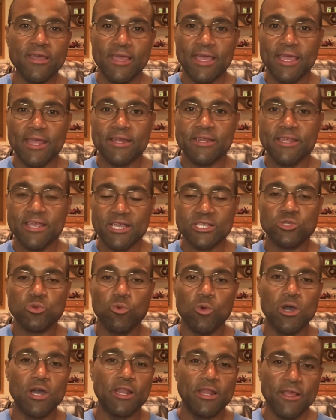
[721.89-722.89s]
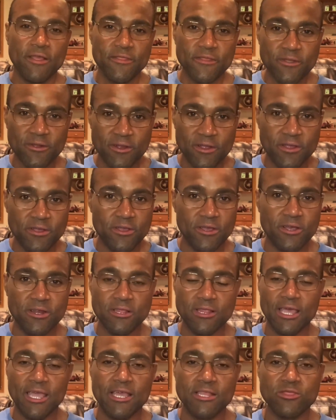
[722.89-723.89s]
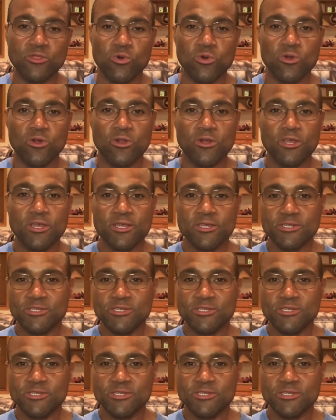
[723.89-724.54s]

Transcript: And guess what? They're a good landlord,